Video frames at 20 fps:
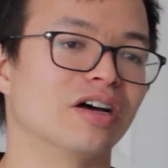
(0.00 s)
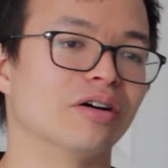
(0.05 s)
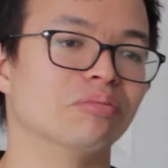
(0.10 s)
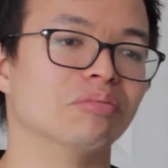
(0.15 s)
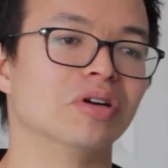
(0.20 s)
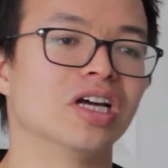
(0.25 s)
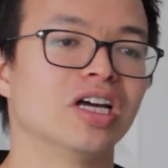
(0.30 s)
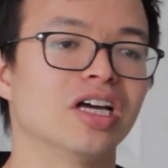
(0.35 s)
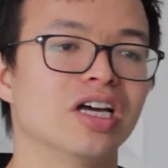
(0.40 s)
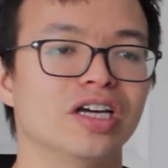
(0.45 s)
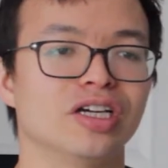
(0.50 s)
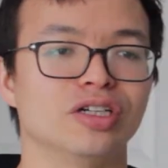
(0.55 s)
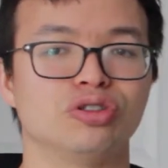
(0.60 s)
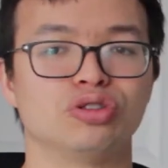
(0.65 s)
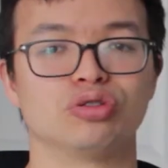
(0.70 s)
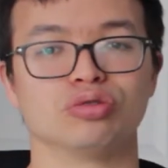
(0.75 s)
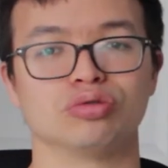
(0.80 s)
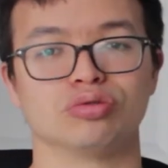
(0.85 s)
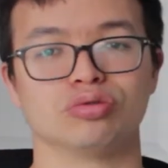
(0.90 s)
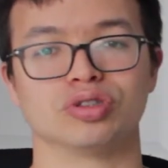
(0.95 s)
a
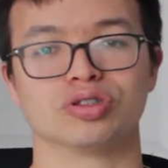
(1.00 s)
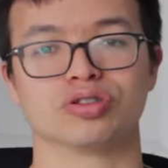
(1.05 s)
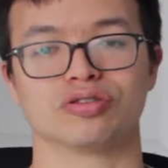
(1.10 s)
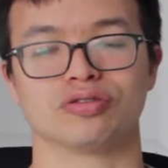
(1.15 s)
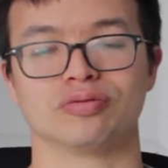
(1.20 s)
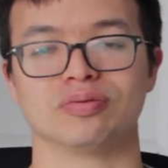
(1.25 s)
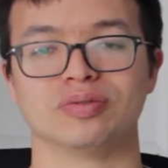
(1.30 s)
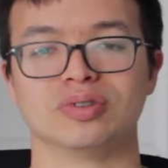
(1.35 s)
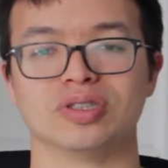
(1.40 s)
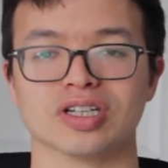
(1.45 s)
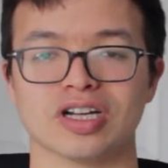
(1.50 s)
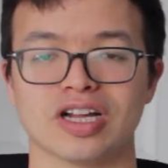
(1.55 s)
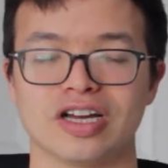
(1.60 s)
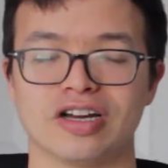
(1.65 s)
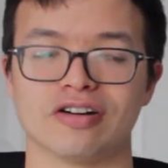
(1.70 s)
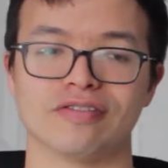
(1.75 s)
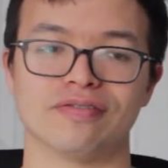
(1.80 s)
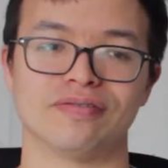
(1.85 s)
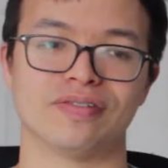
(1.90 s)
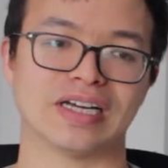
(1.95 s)
true sort of De
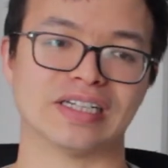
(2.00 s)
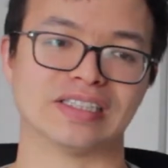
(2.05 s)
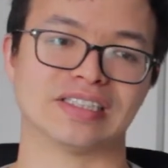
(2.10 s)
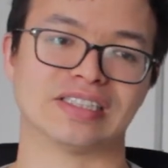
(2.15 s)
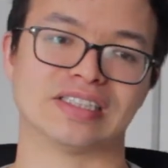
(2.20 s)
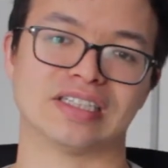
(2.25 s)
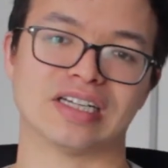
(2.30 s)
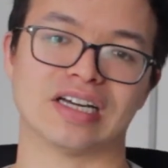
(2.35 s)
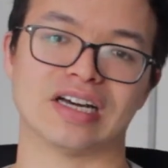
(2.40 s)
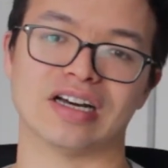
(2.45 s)
Leo fest